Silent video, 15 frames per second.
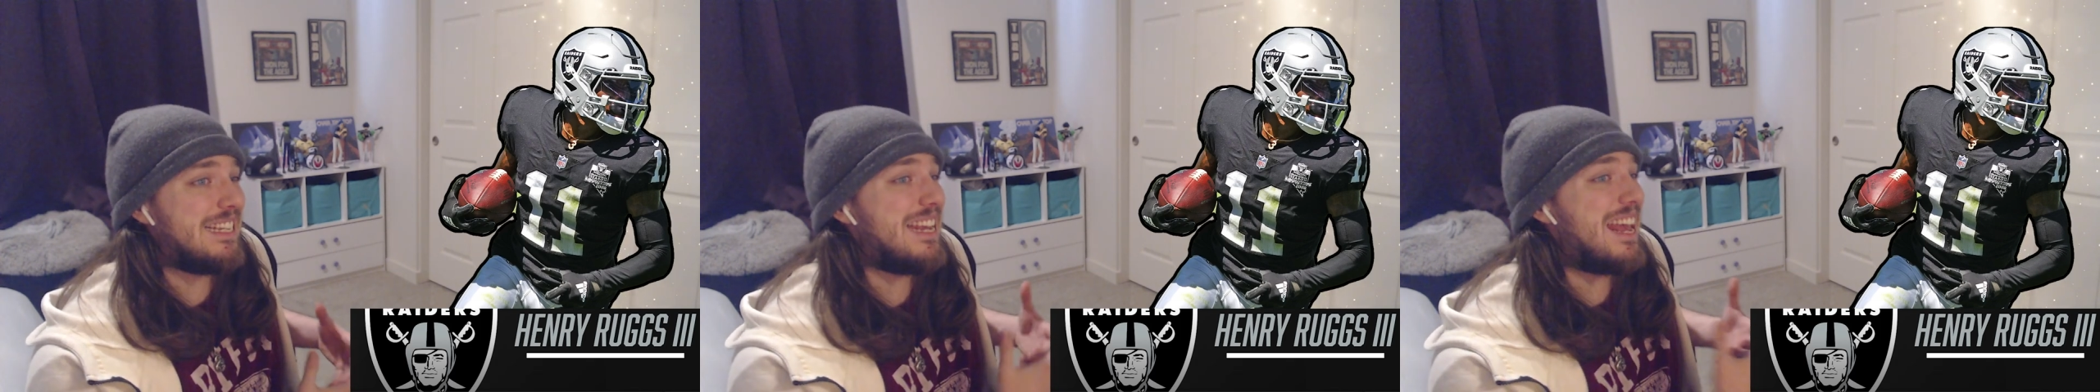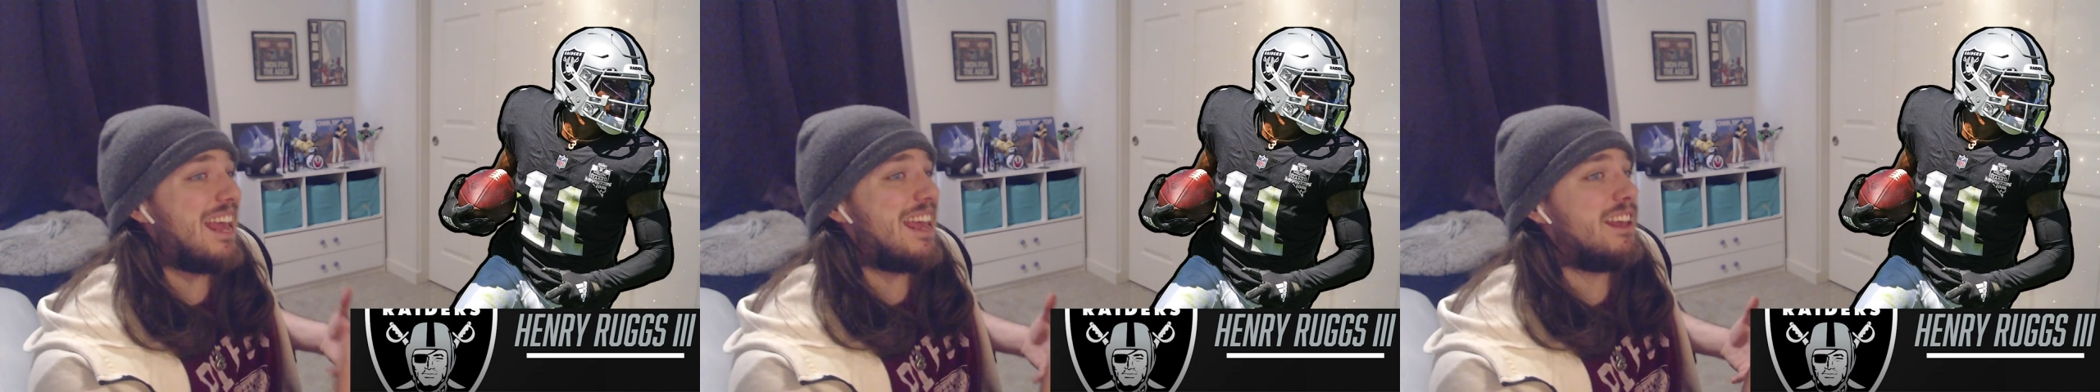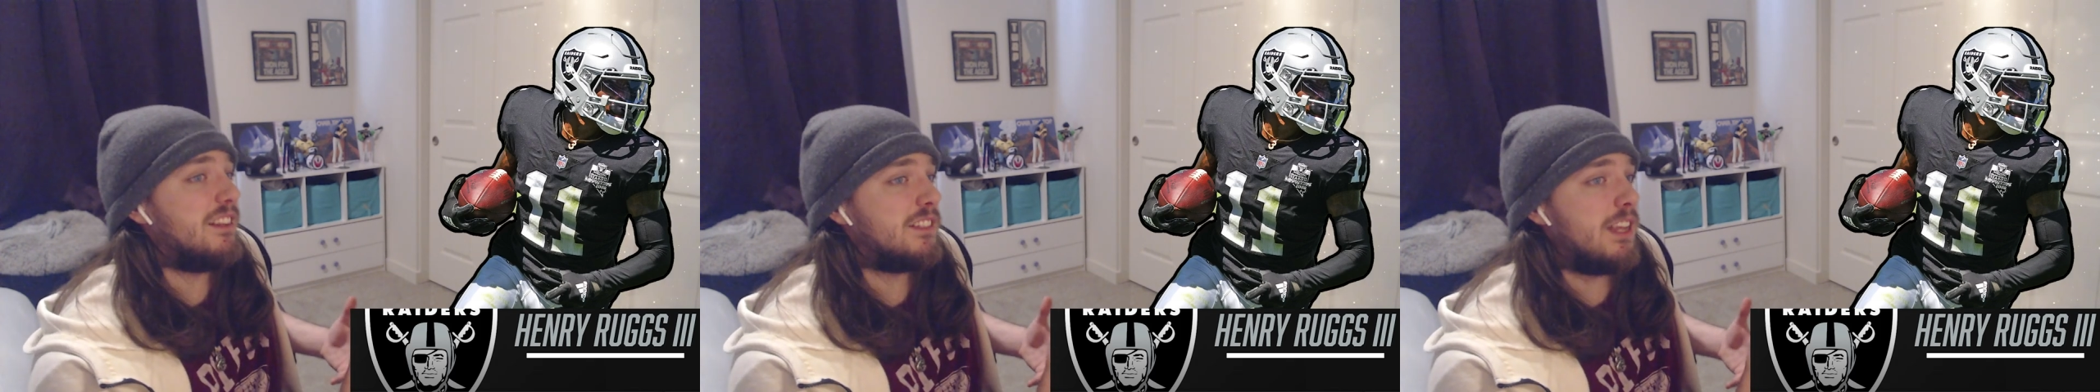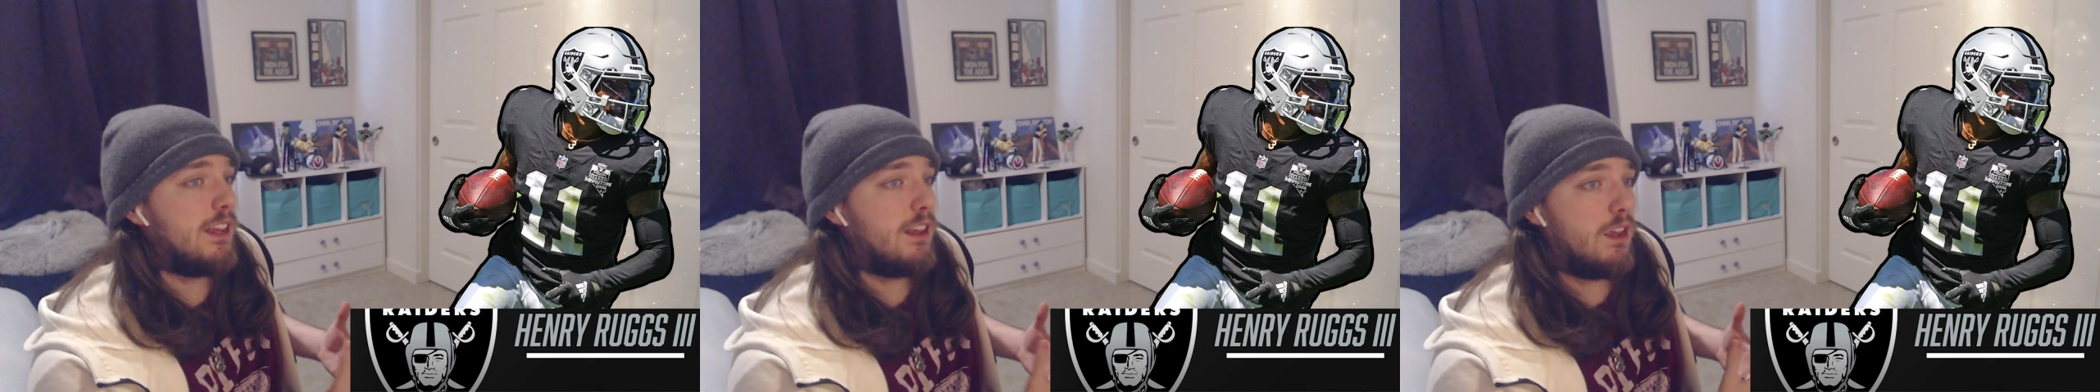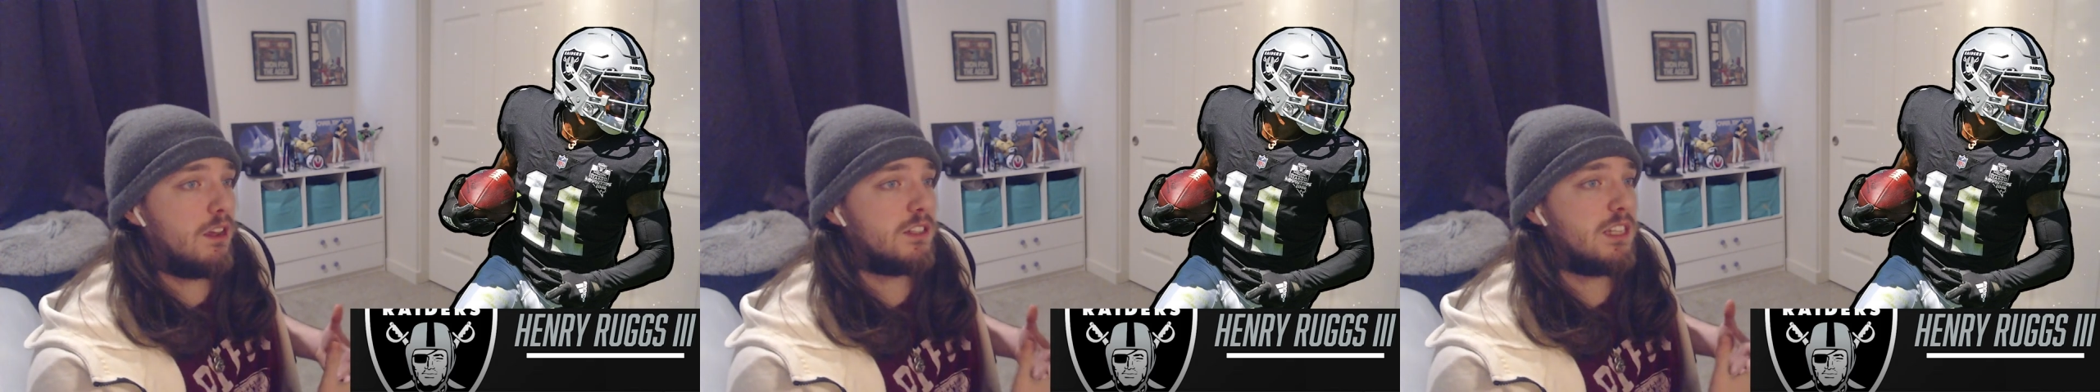he is
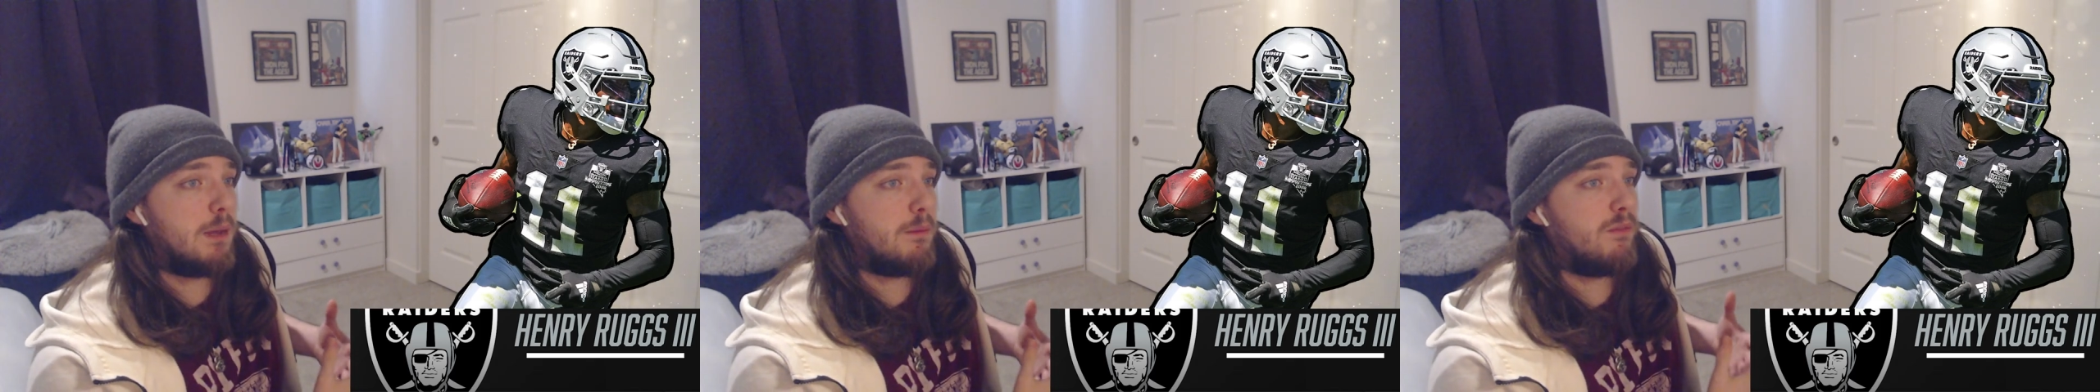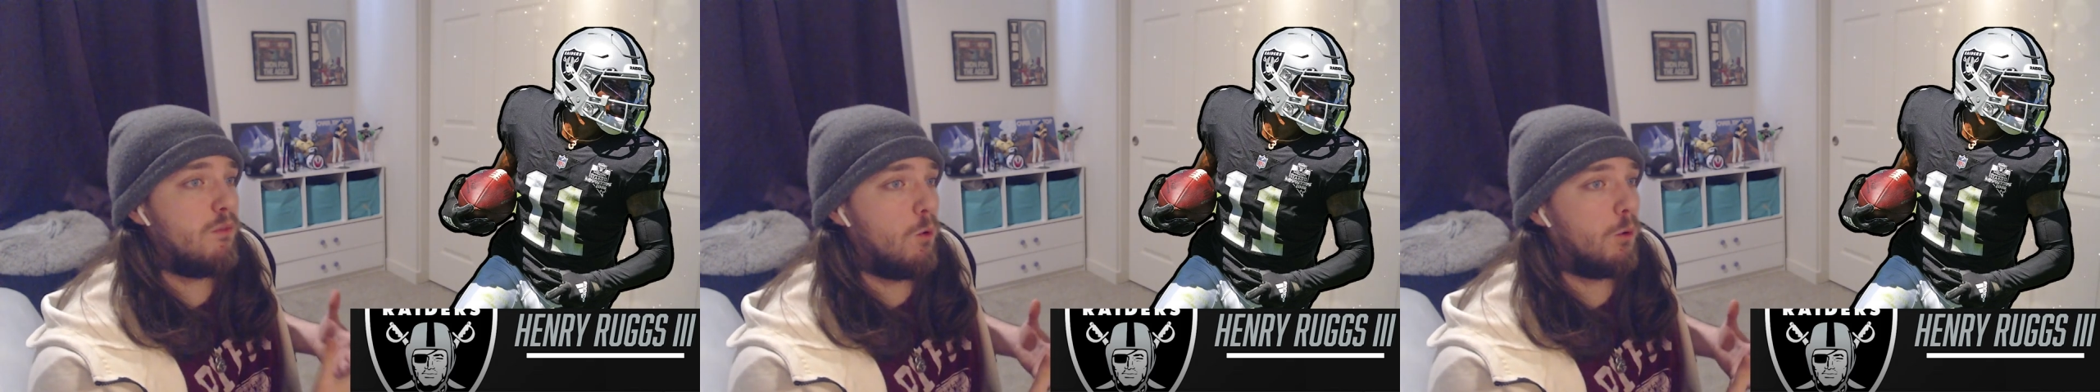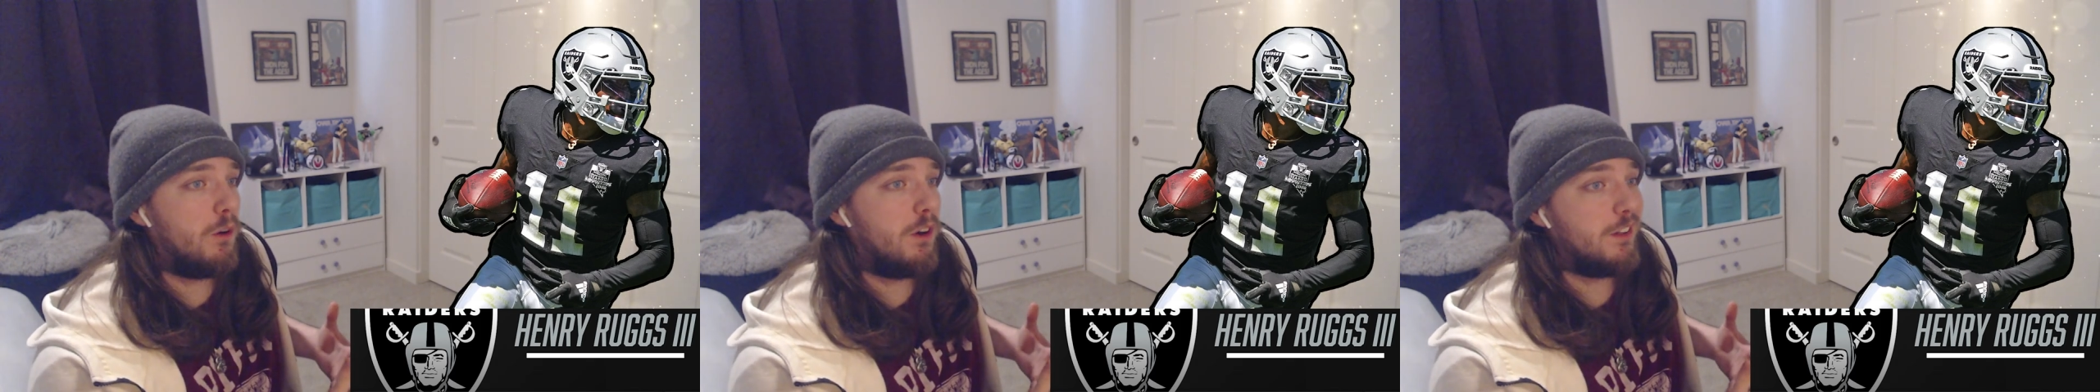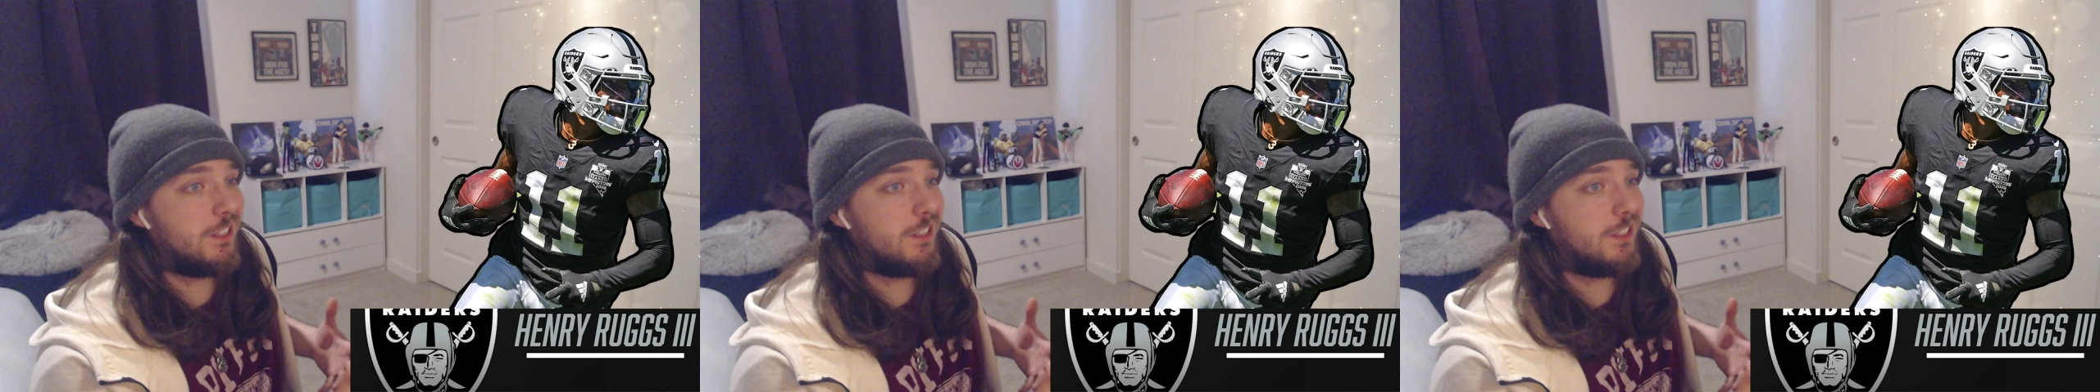taking a step forward,